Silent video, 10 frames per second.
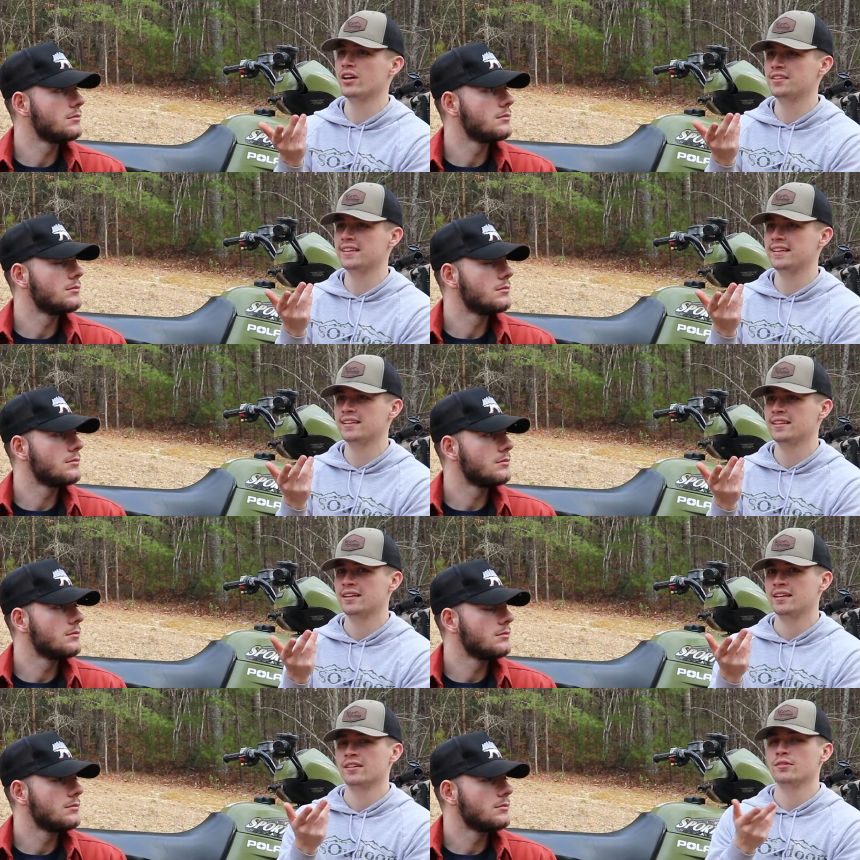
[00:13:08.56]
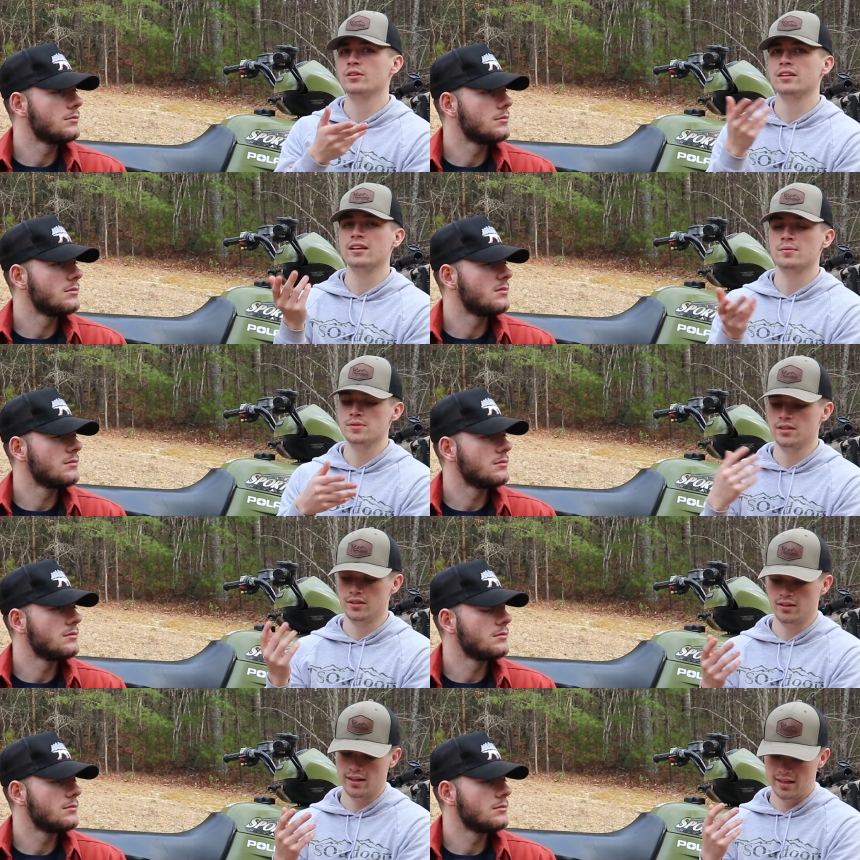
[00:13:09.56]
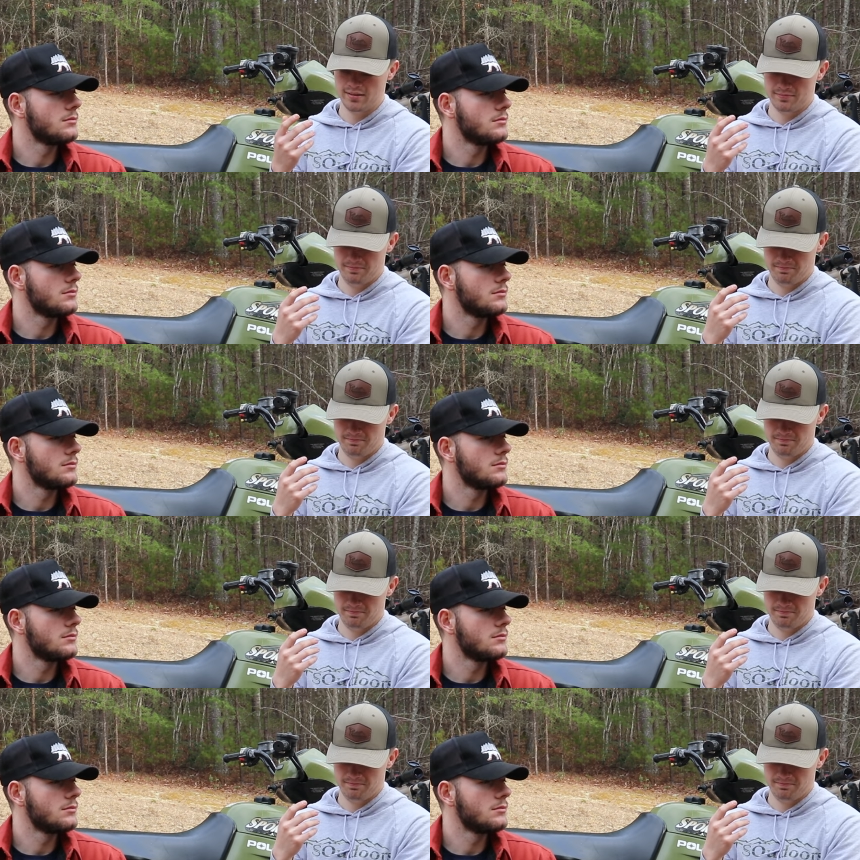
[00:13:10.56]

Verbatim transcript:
Speaker 1: hunting, really comes into like